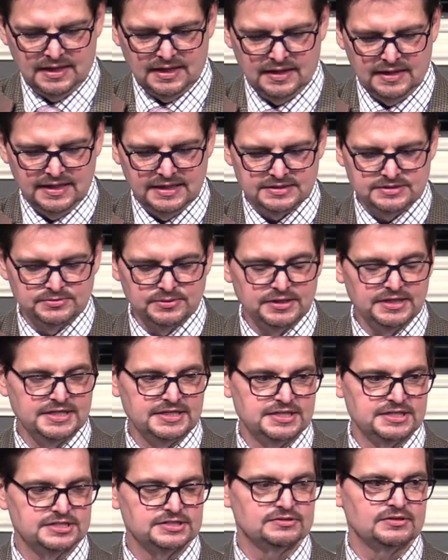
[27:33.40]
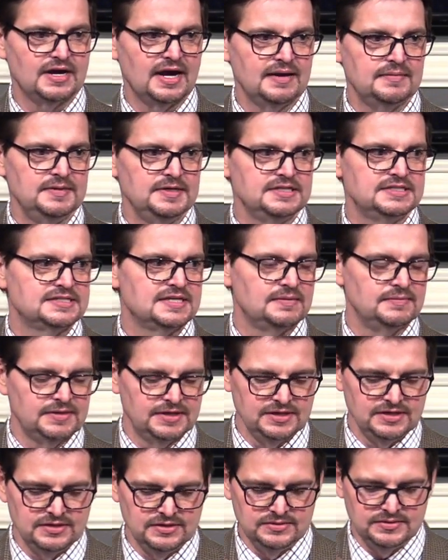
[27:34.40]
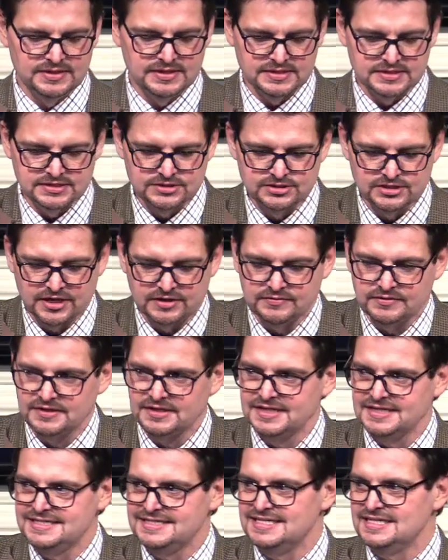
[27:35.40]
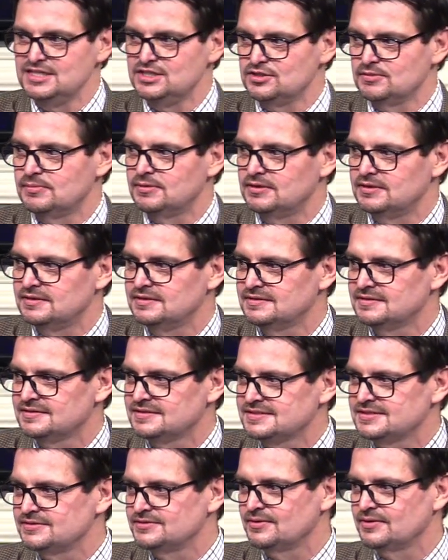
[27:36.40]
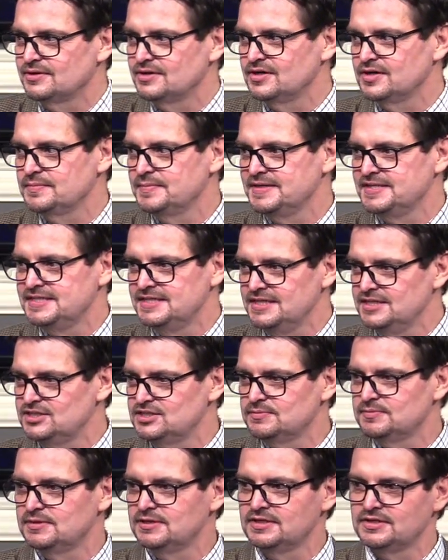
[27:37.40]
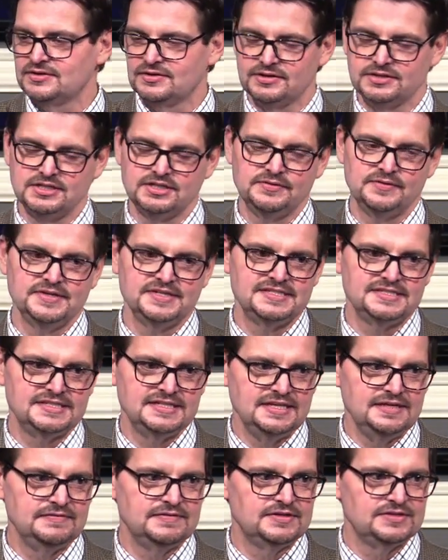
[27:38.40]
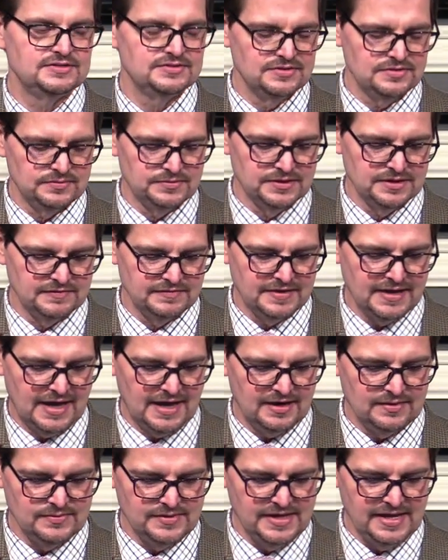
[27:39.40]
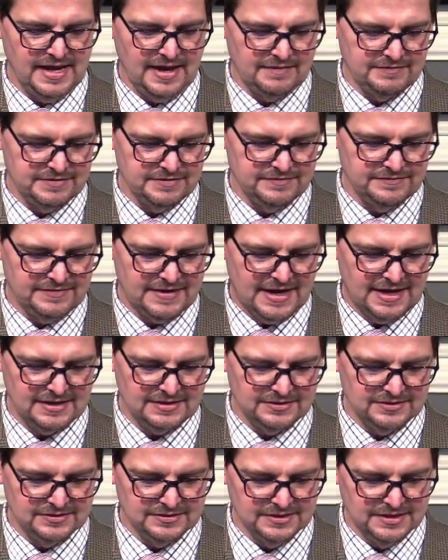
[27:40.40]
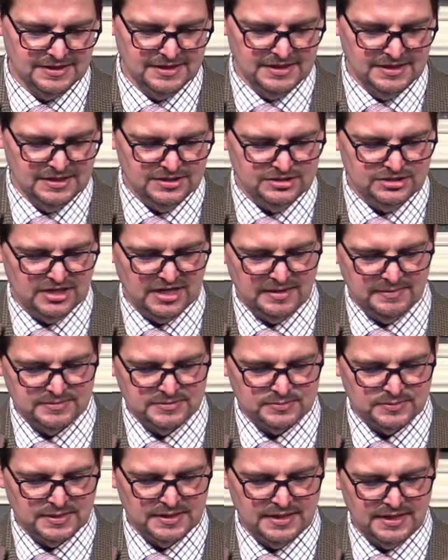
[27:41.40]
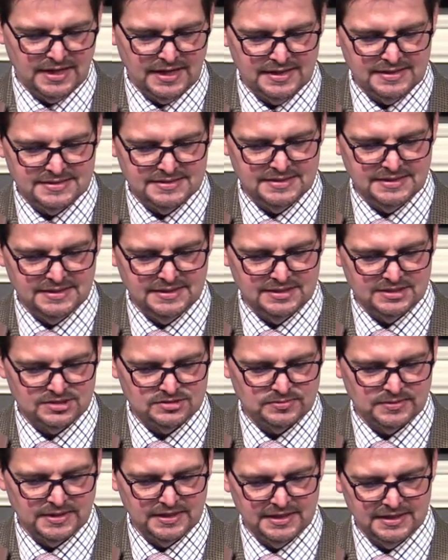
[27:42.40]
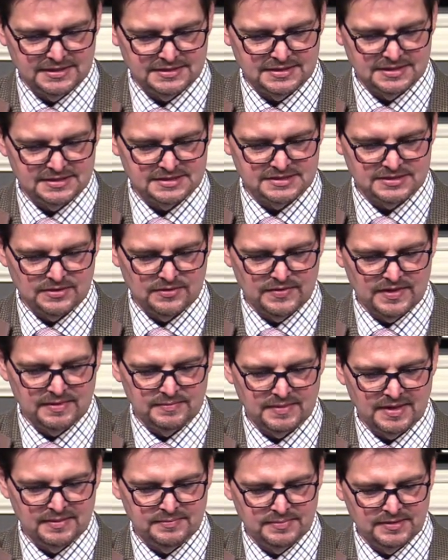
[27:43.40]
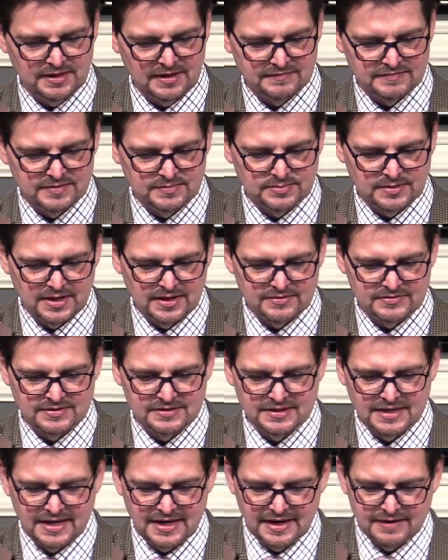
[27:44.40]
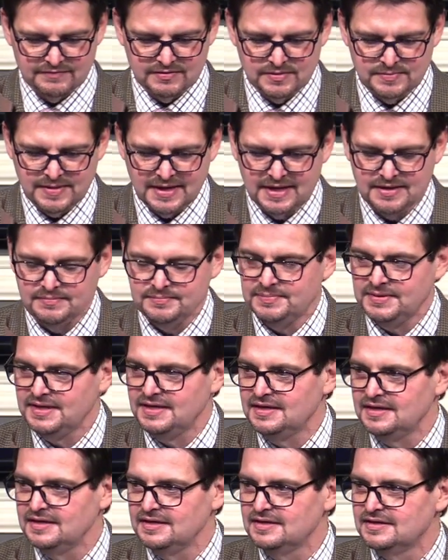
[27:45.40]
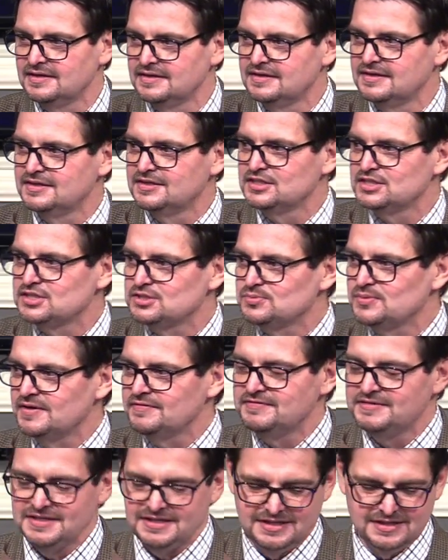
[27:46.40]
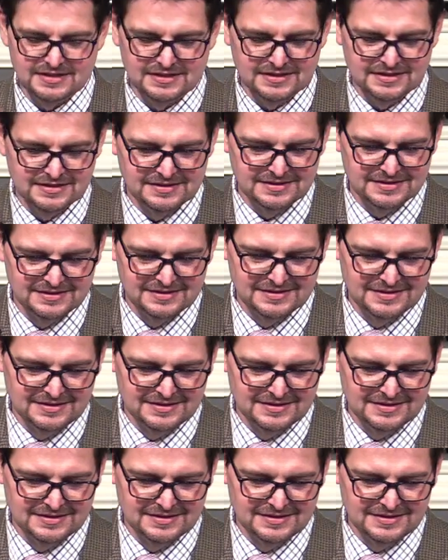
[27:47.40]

Uh, it's really describing someone who is generally teachable. So in order to be teachable, in order to receive and do the Word of God, we have to follow James 1 19 and 20. It says, So then, my beloved brethren, let every man be swift to hear,